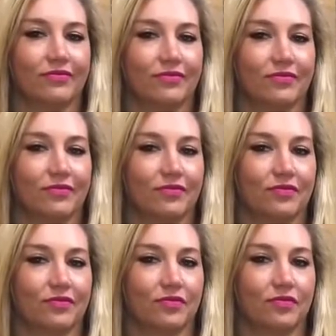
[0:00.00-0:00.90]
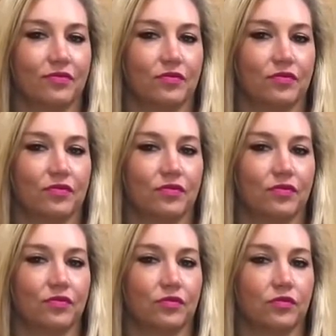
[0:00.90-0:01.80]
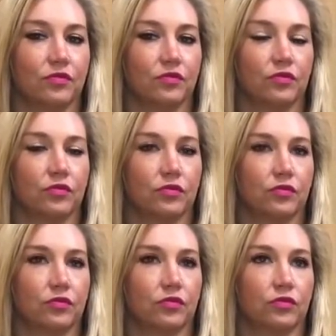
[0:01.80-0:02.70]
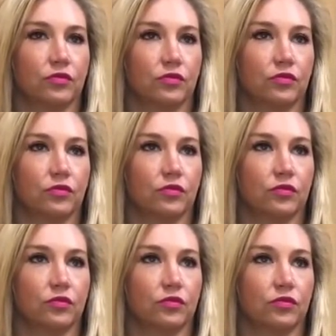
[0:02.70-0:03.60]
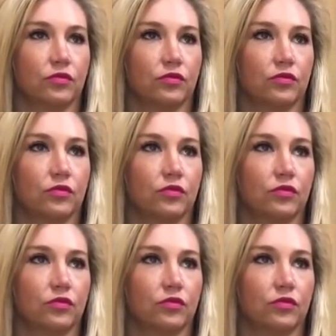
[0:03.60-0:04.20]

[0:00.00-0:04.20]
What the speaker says: [no speech]